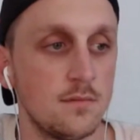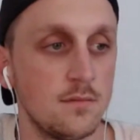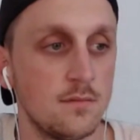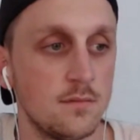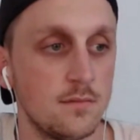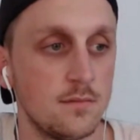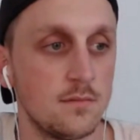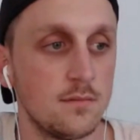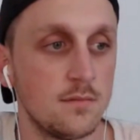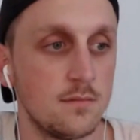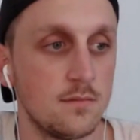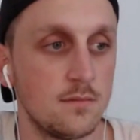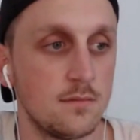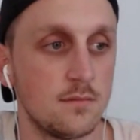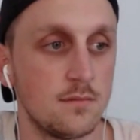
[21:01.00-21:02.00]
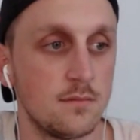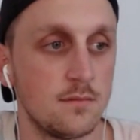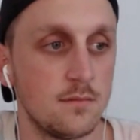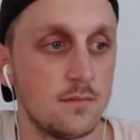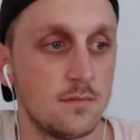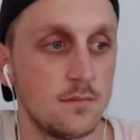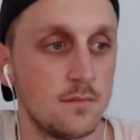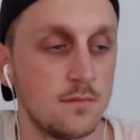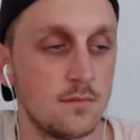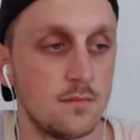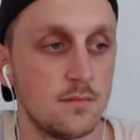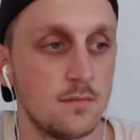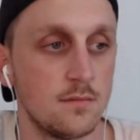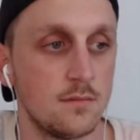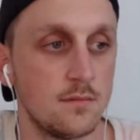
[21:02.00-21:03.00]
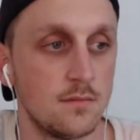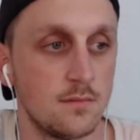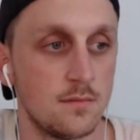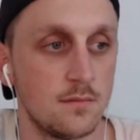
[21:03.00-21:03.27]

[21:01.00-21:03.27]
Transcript: No words are spoken by the person on screen.